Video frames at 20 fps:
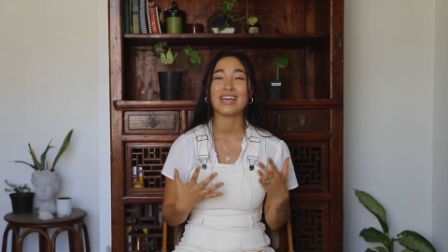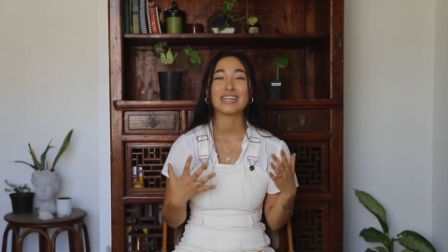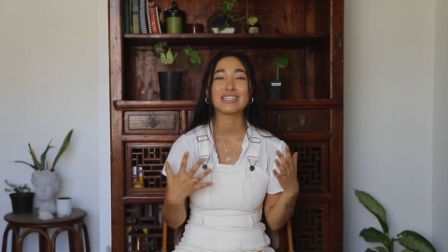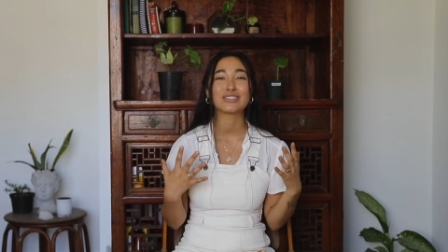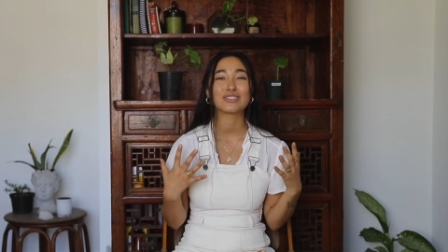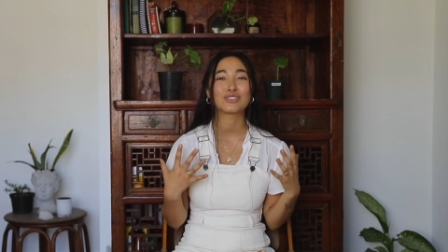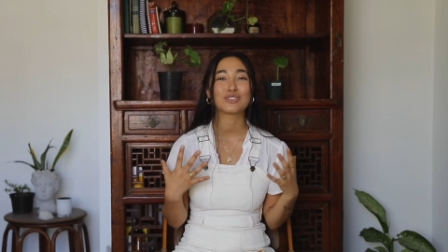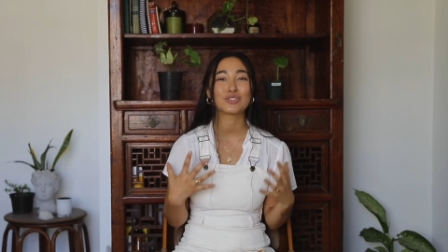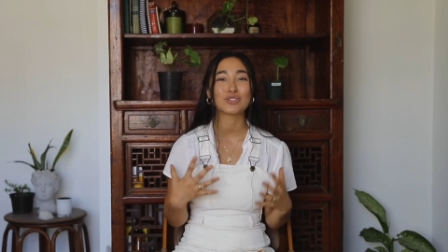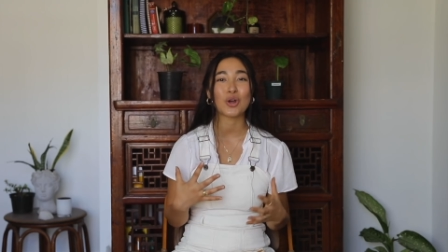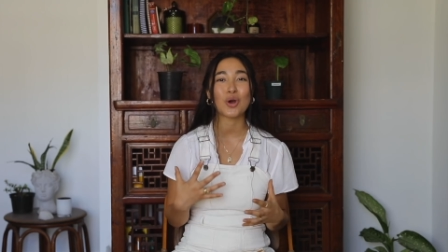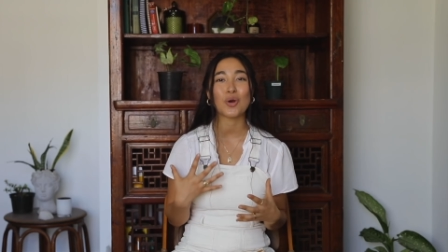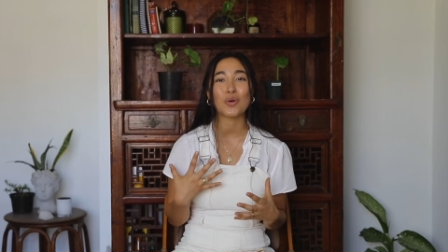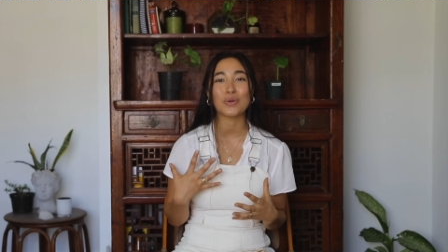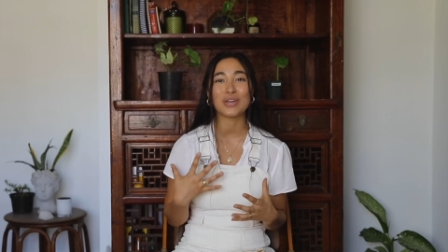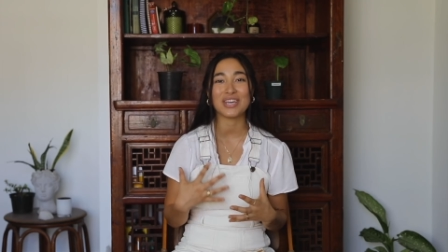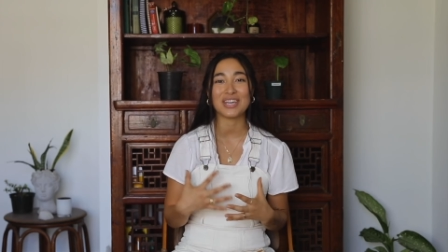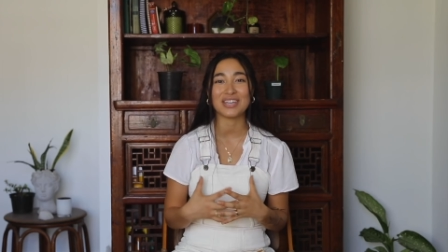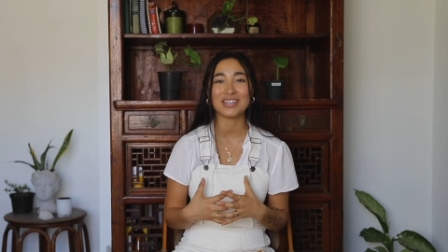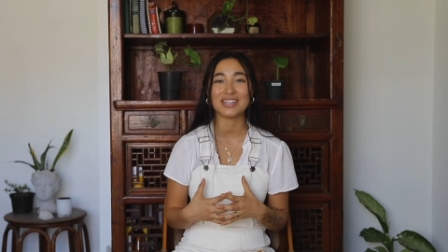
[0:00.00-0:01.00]
is
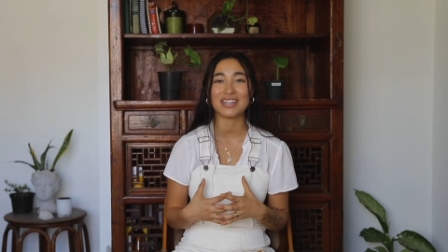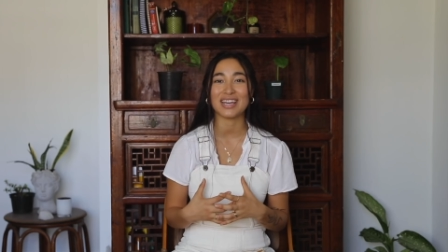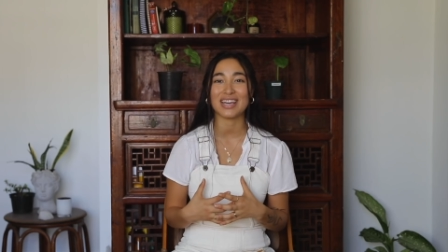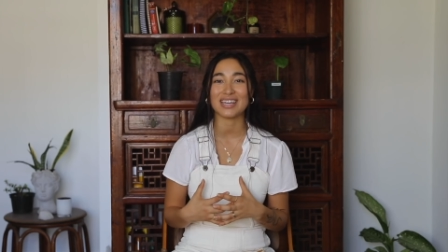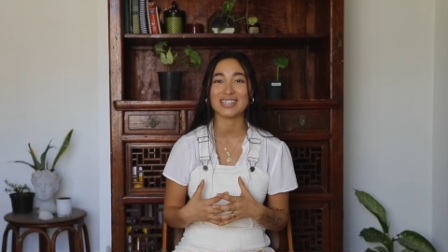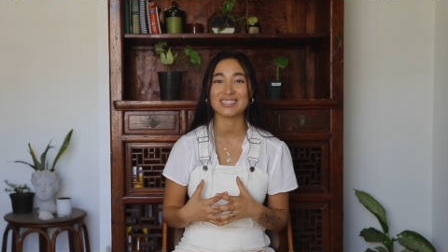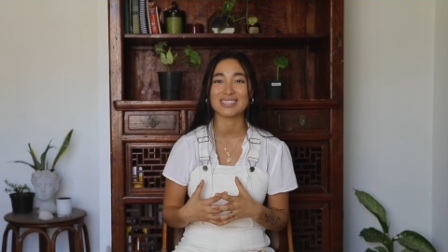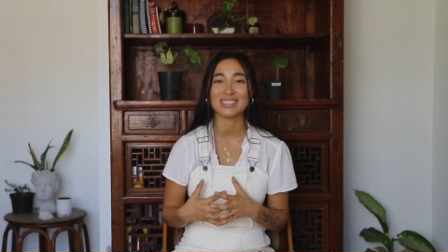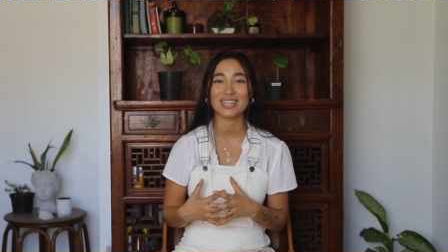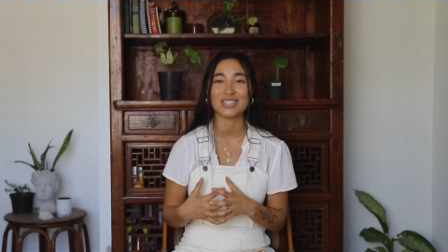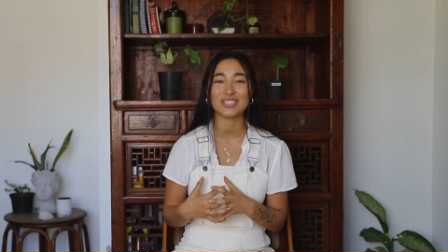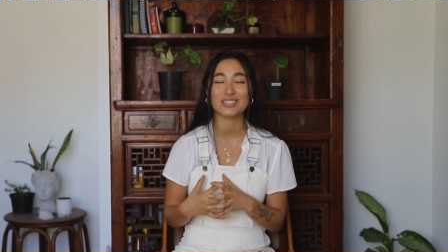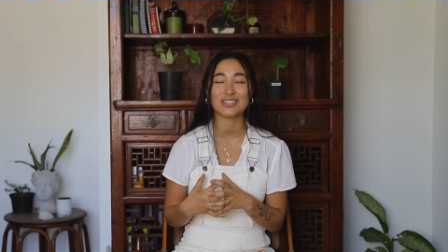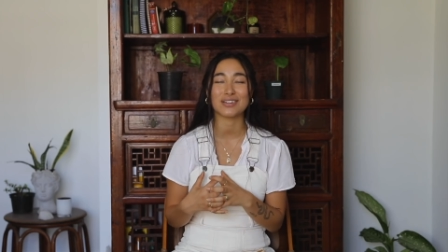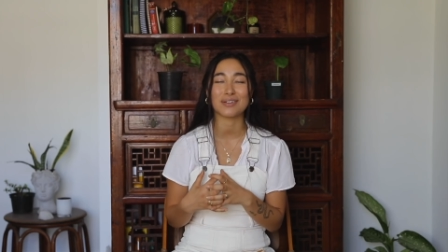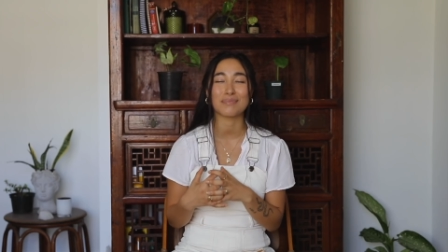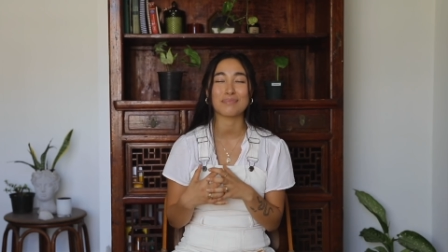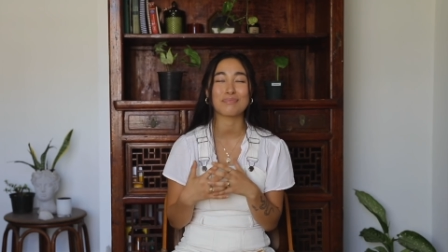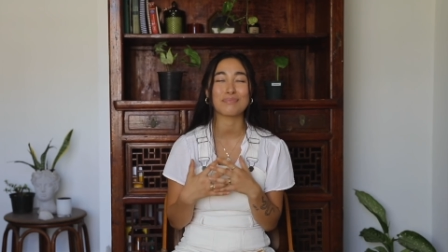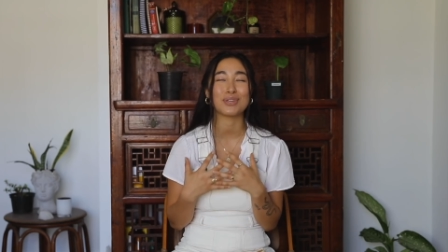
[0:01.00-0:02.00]
so healing in such
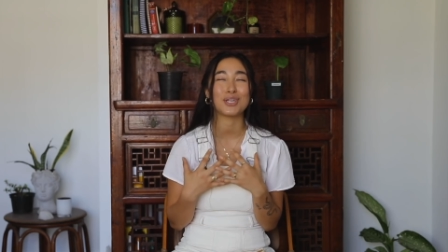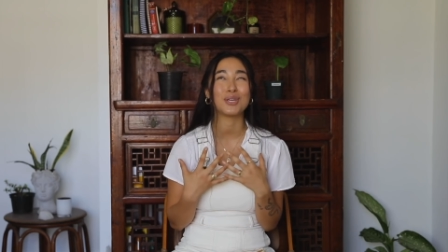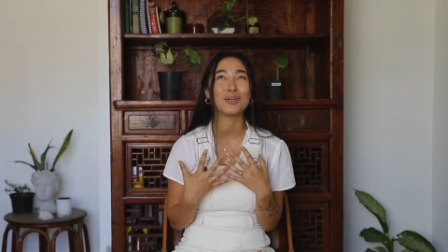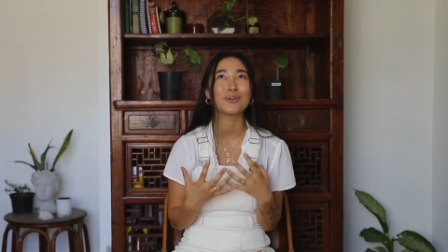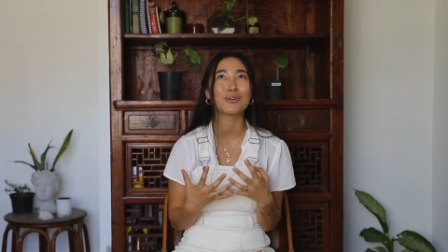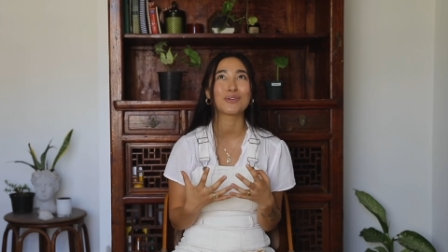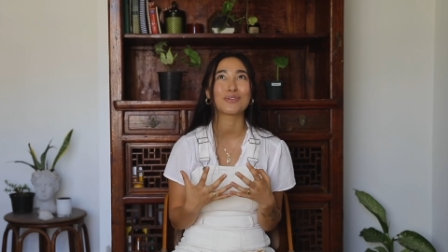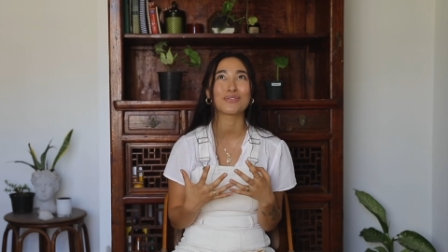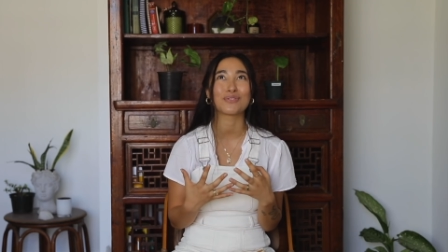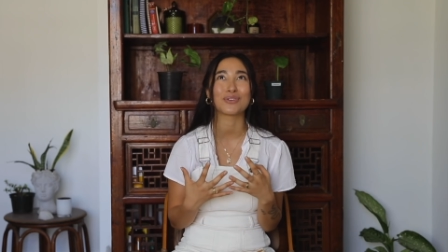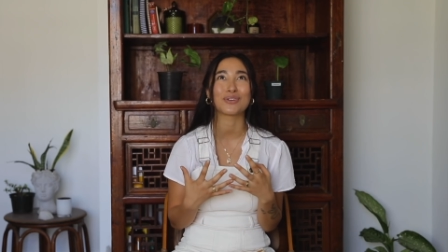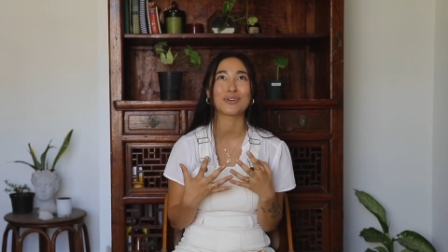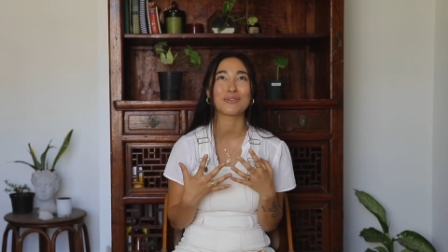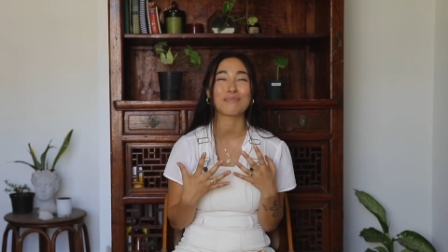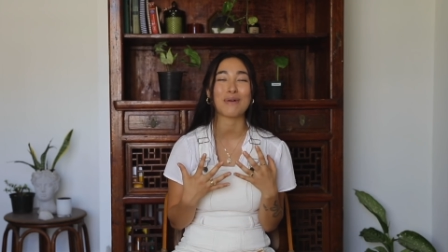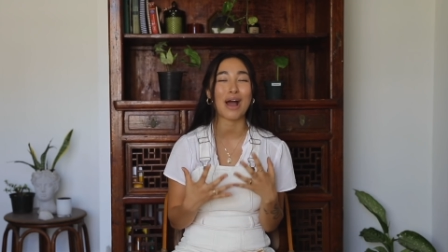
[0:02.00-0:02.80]
a beautiful,